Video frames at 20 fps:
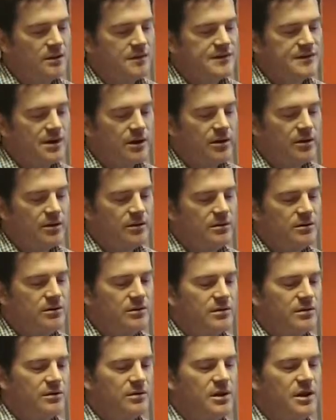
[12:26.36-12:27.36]
So
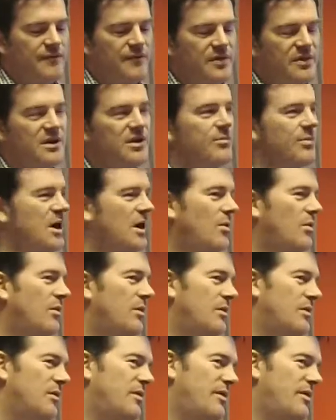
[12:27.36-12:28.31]
if you think about